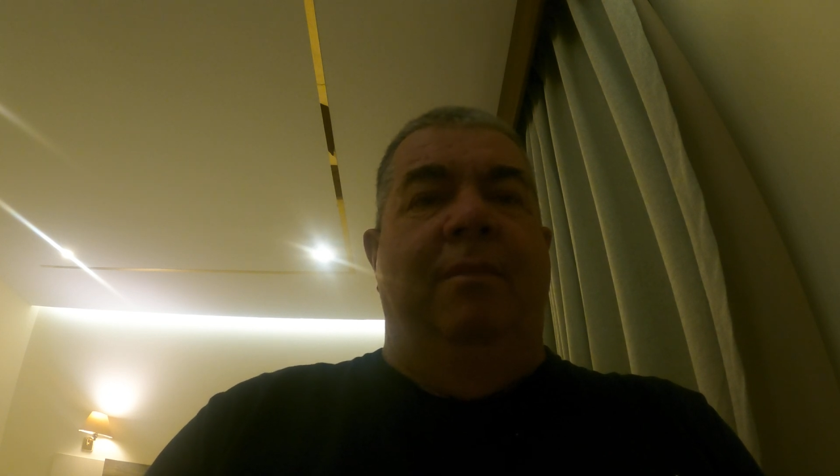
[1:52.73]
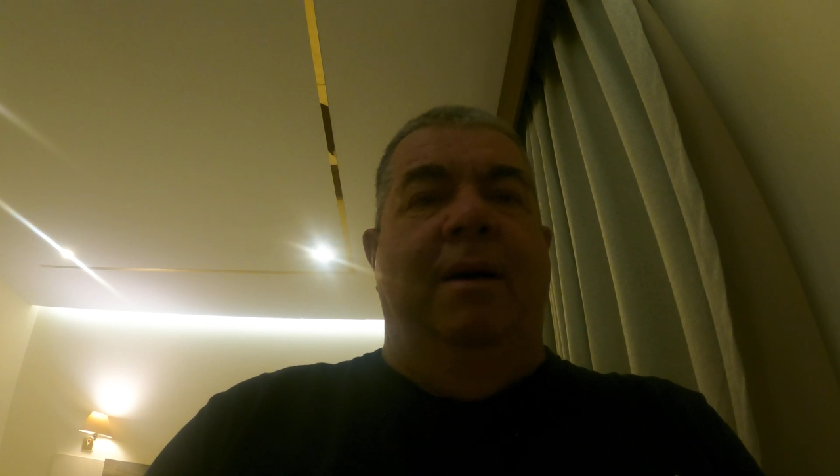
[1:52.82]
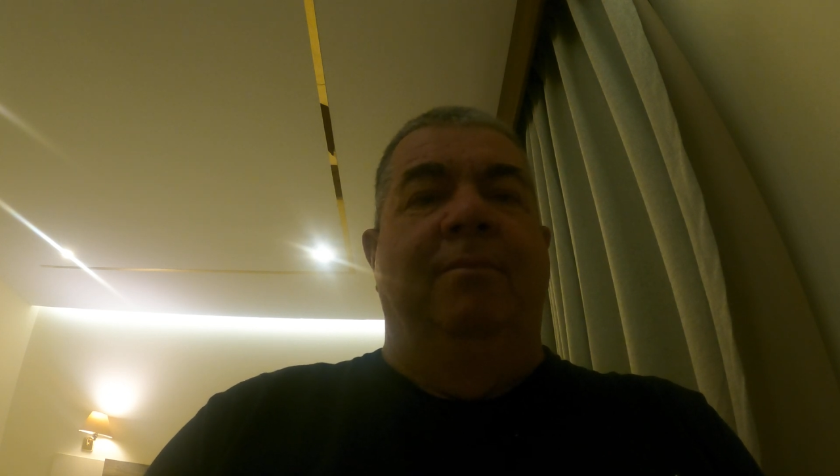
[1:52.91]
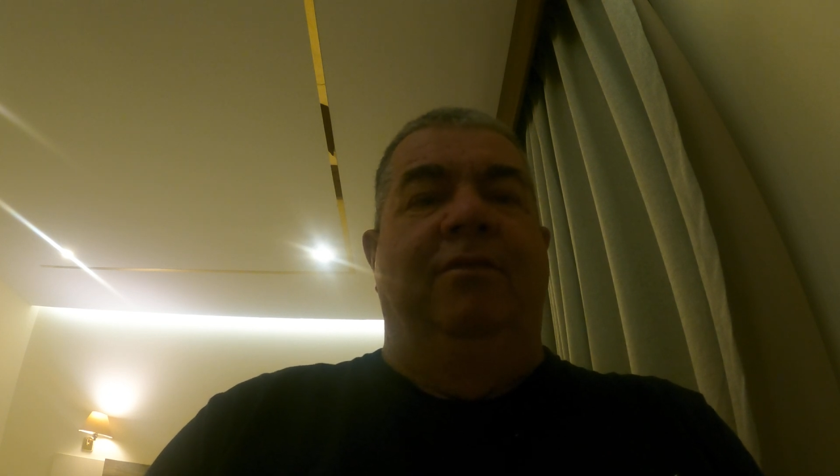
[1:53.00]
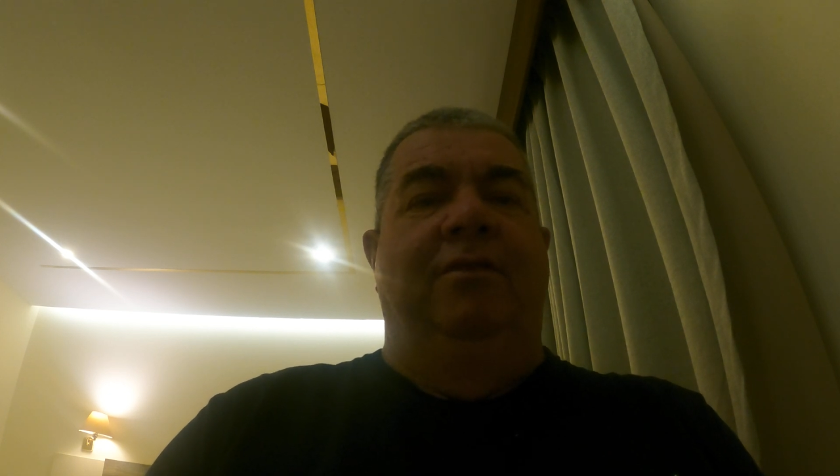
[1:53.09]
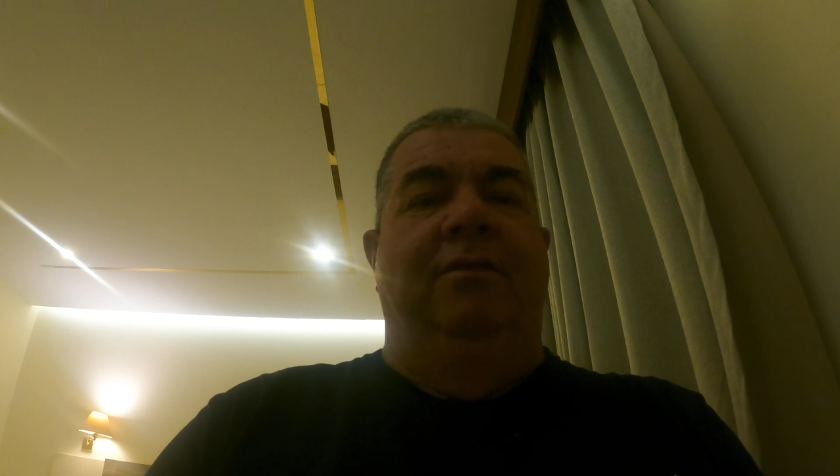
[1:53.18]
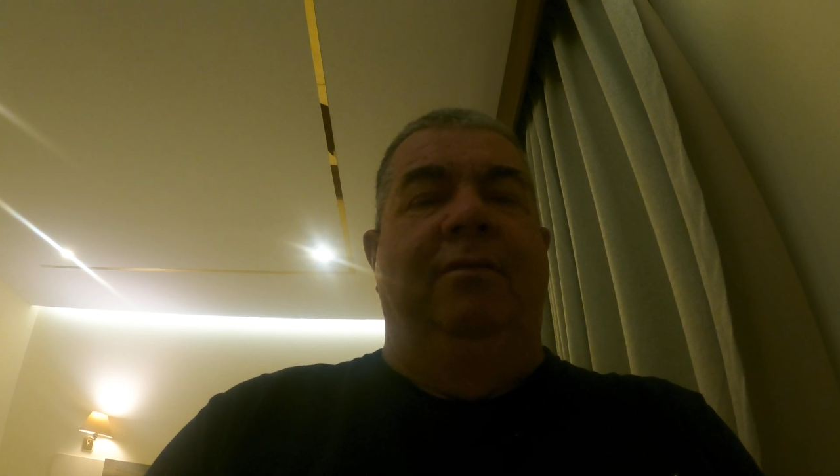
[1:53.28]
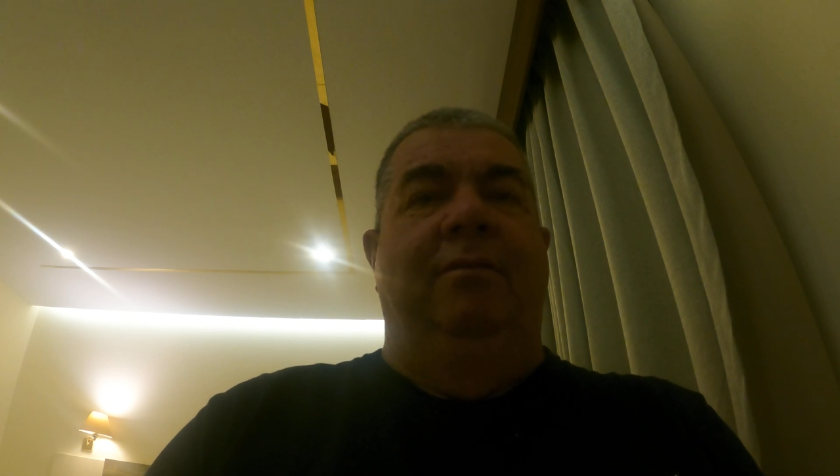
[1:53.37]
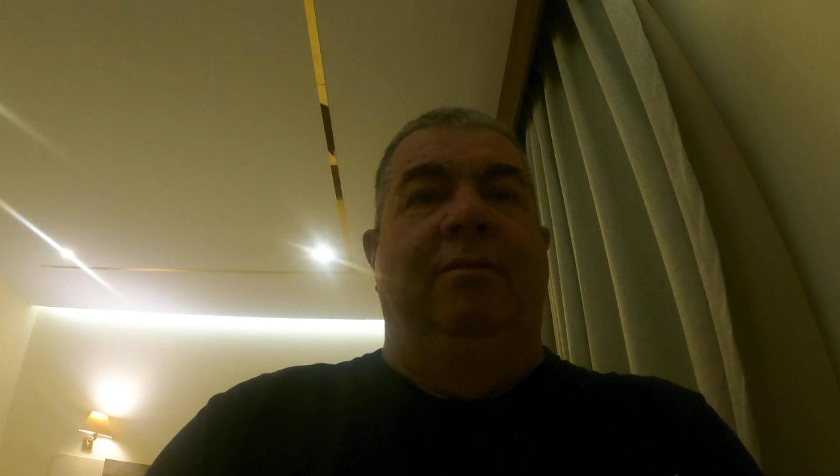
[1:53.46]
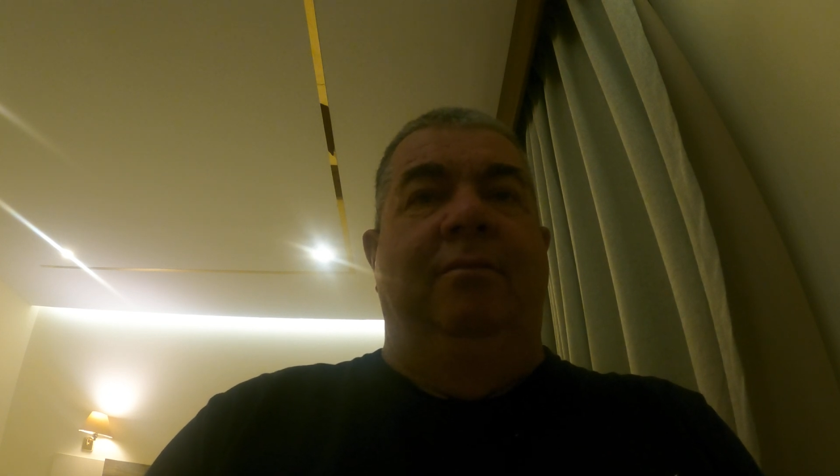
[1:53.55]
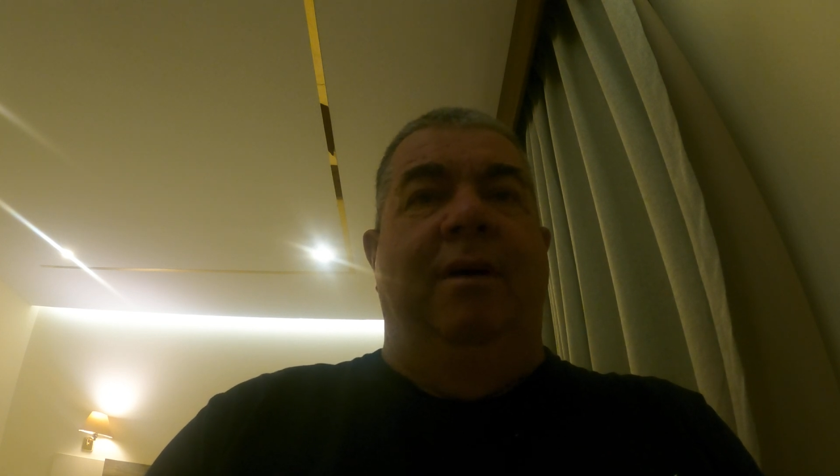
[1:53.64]
Mum's
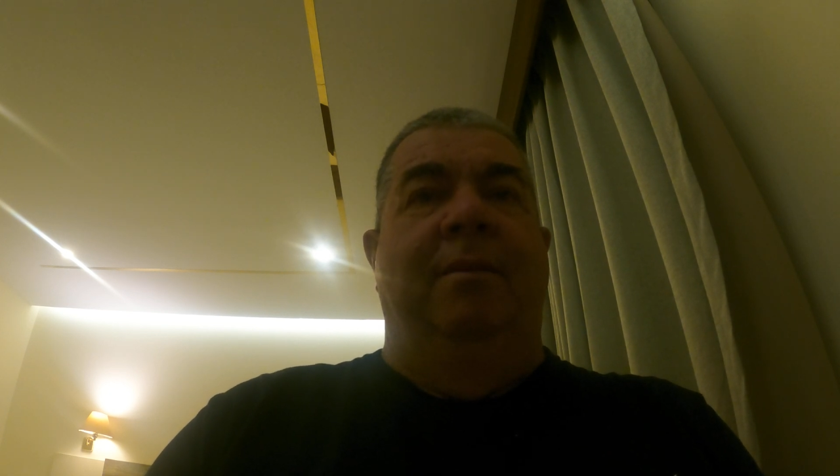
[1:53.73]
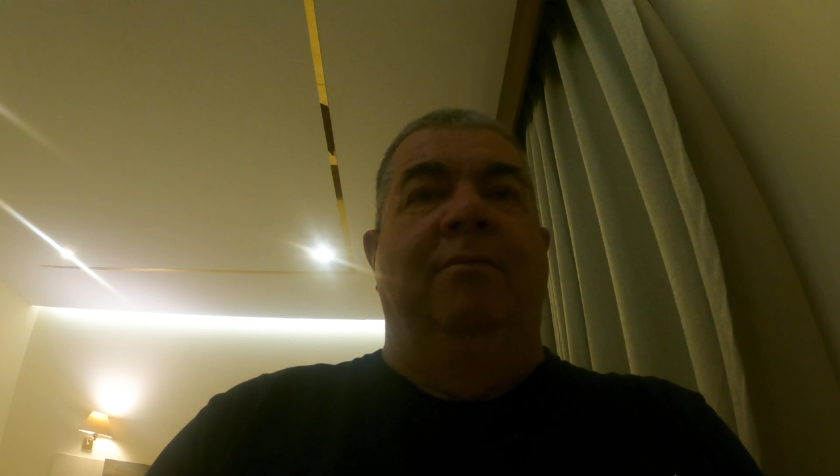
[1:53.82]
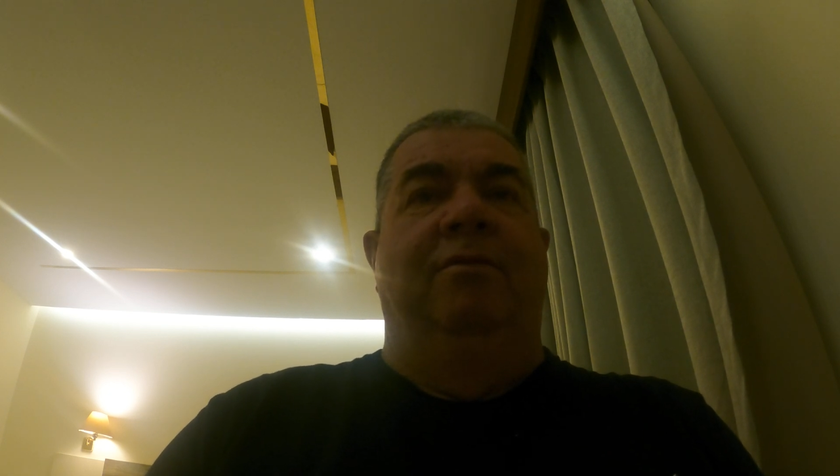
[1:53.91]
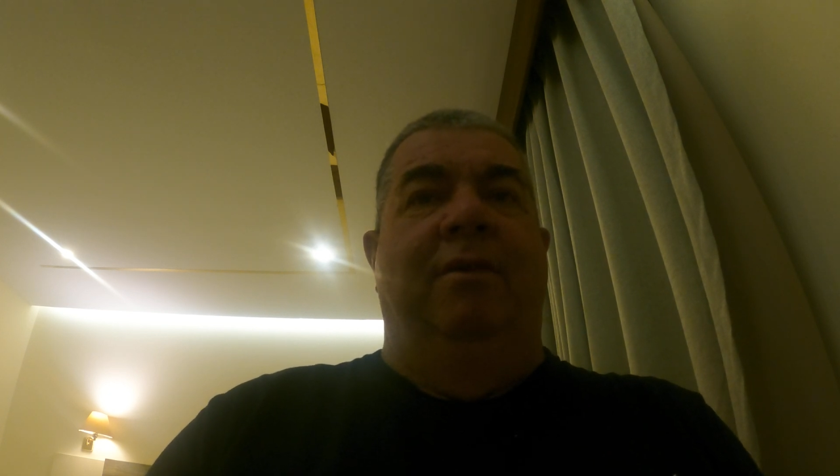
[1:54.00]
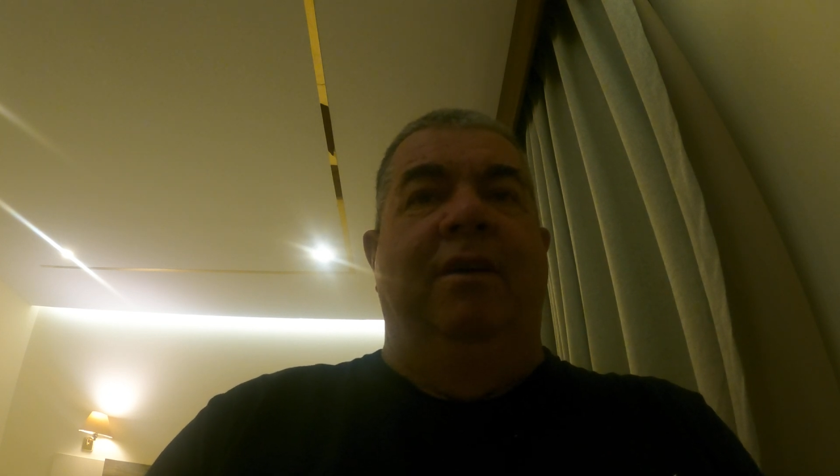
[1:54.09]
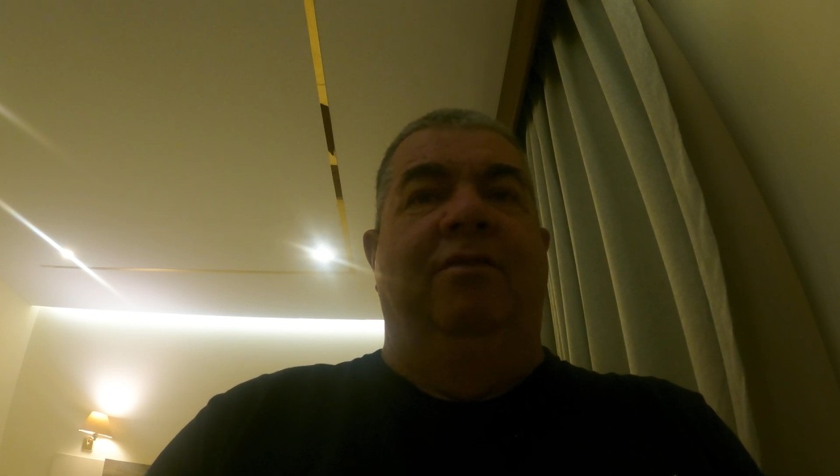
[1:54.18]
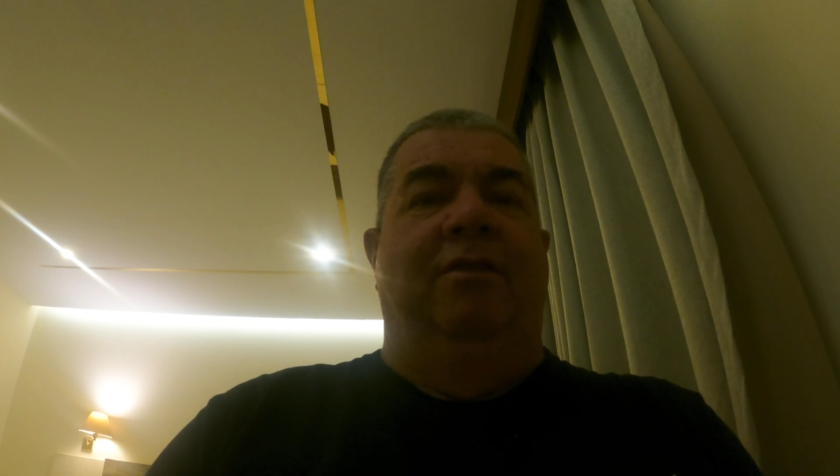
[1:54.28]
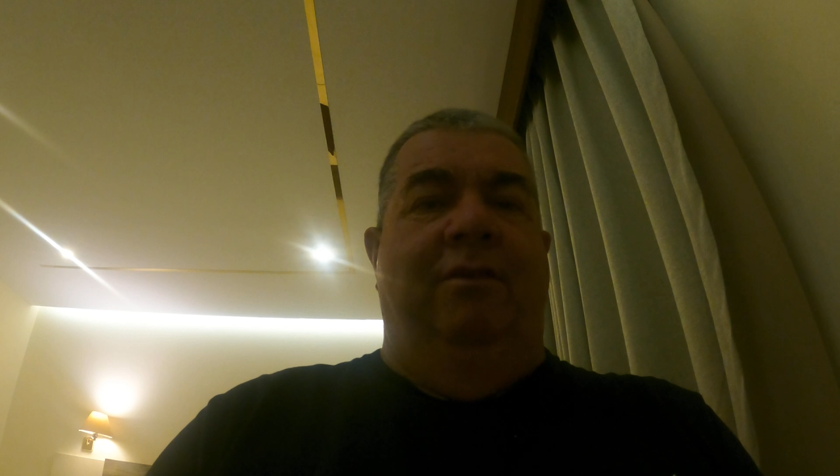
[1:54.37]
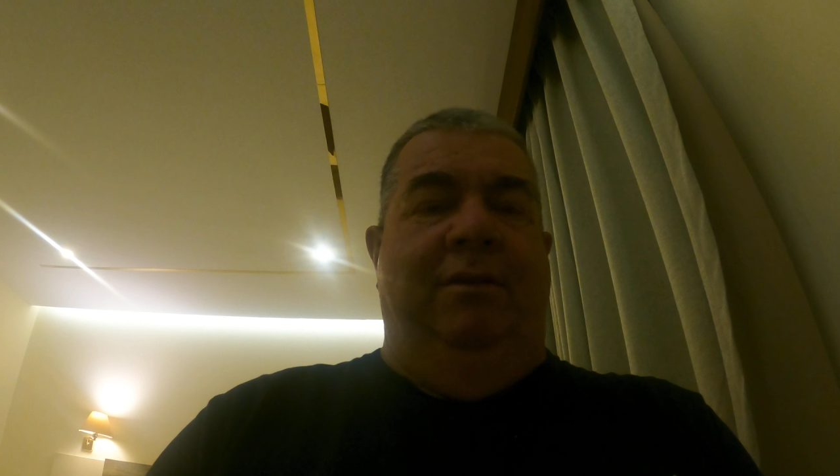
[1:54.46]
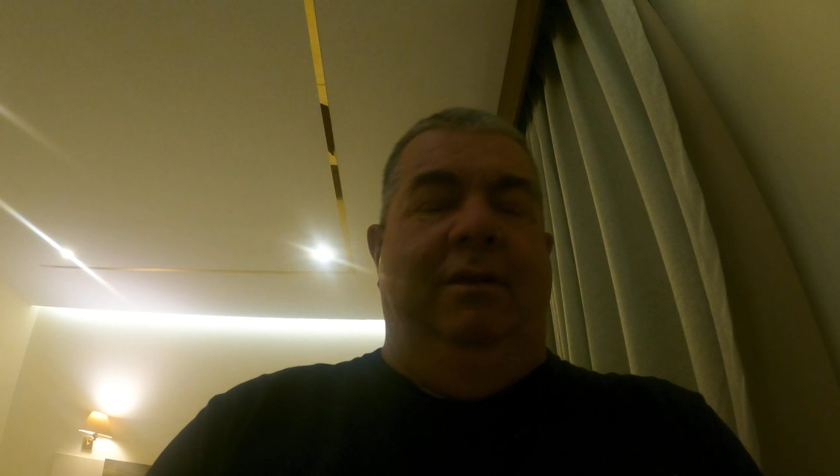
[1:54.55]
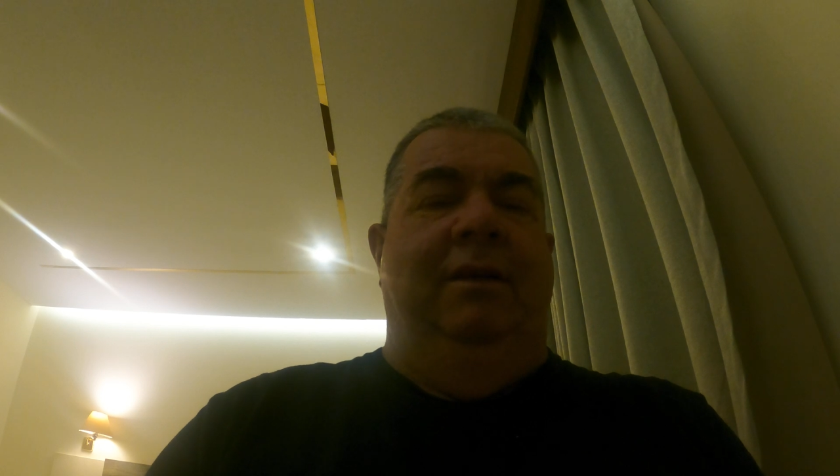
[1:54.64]

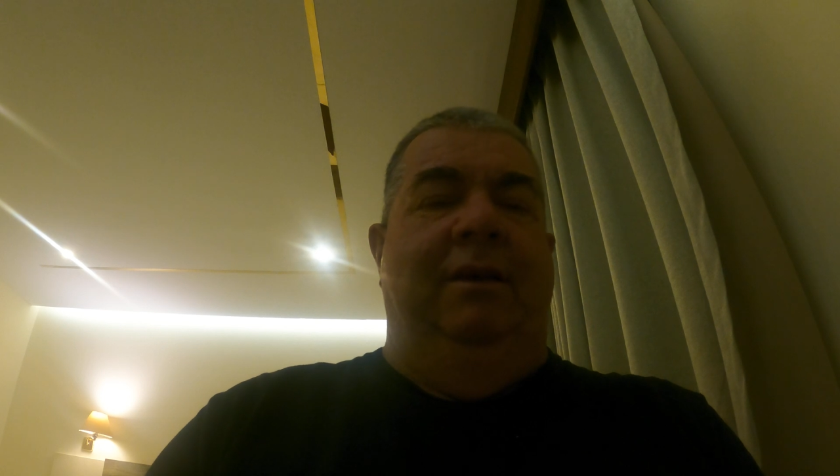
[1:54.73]
Restaurant,